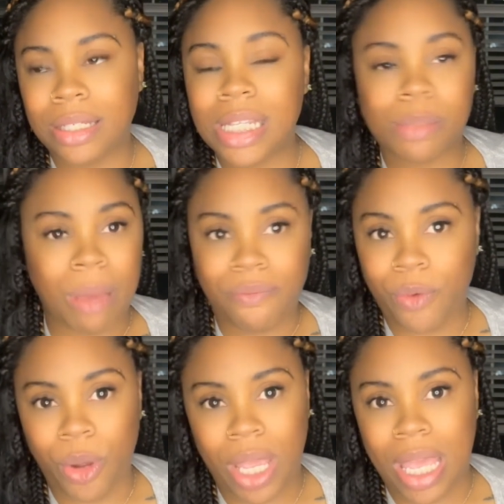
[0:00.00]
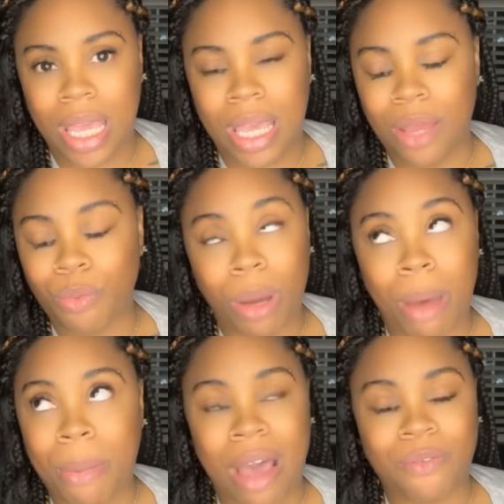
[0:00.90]
kiss my forehead, run
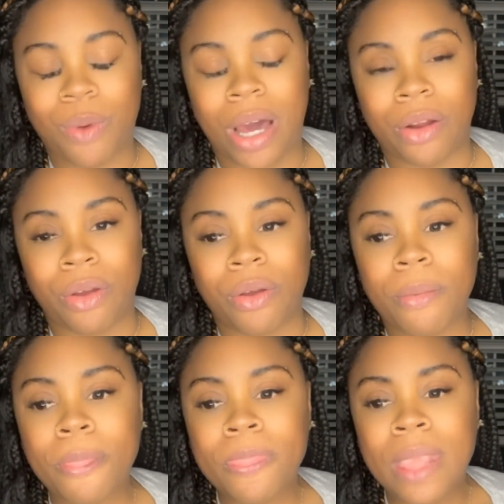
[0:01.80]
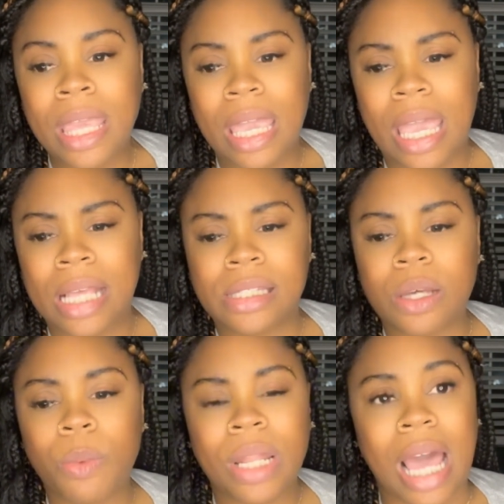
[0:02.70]
my bath water, and
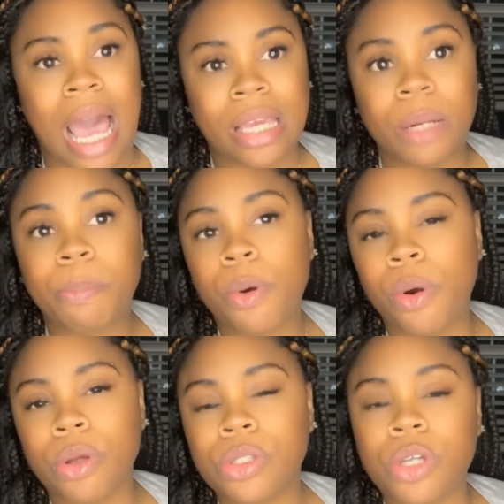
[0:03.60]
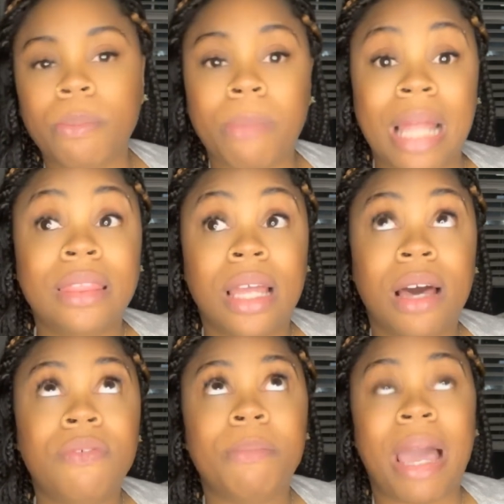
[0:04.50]
someone that I can pour some my
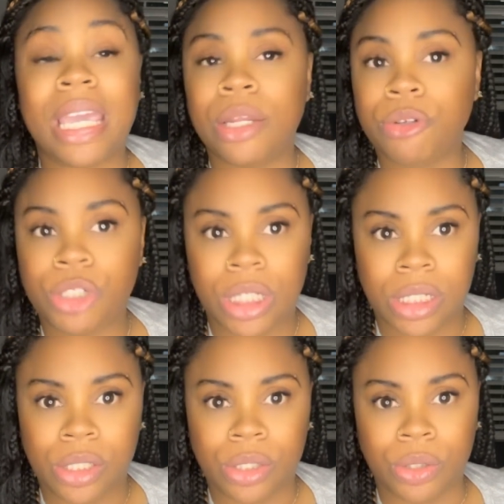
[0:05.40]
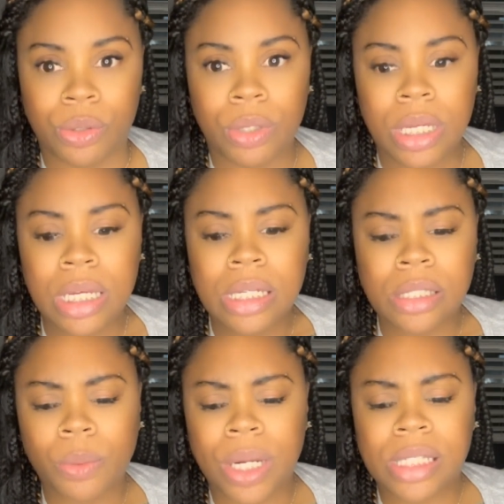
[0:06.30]
love and my energy into.
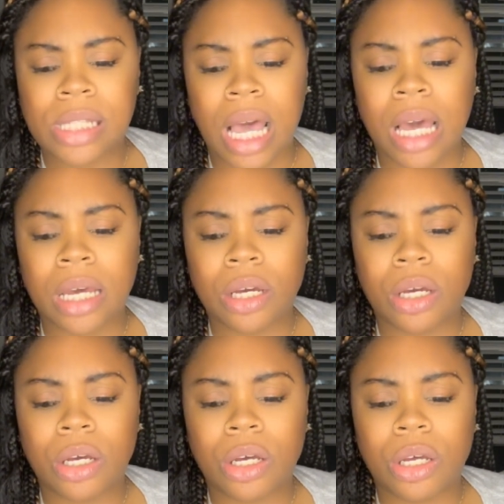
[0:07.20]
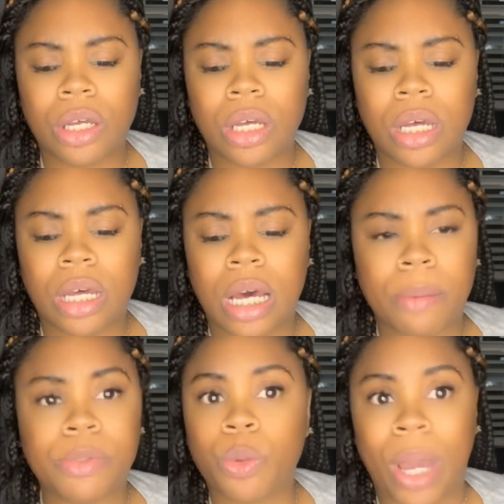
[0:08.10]
Someone that's not
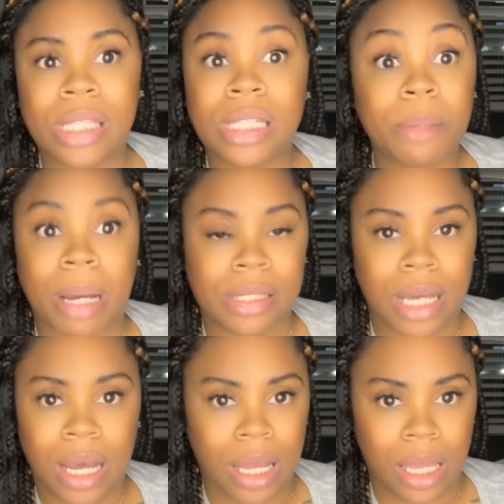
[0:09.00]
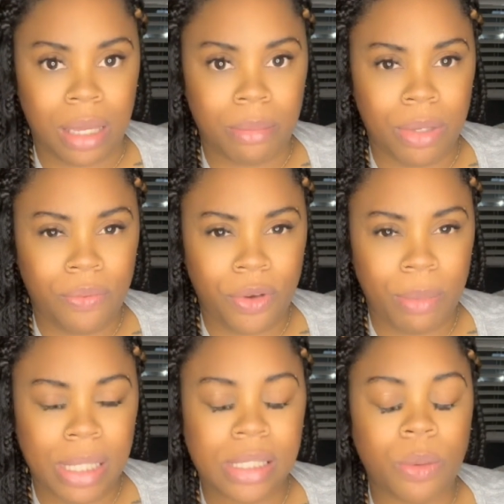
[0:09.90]
up to wasting my time. You feel
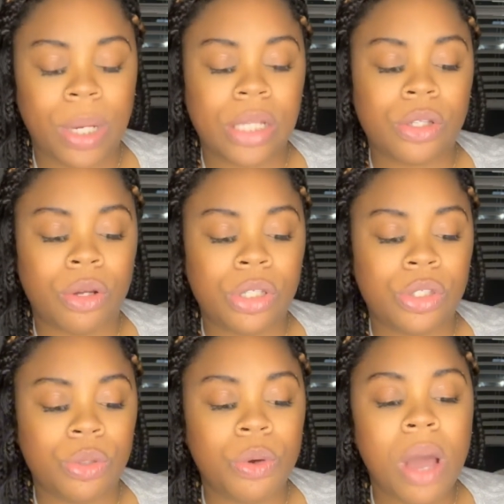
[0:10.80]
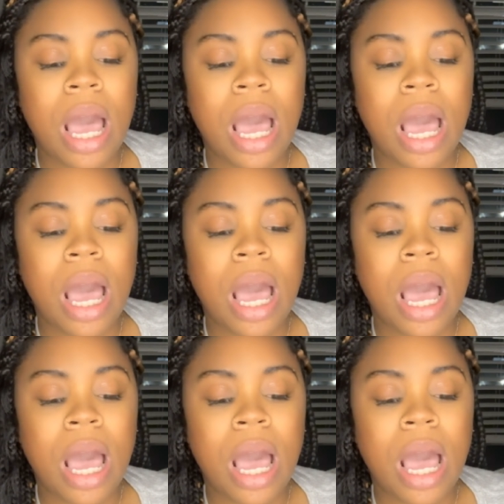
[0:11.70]
me? Someone that's going to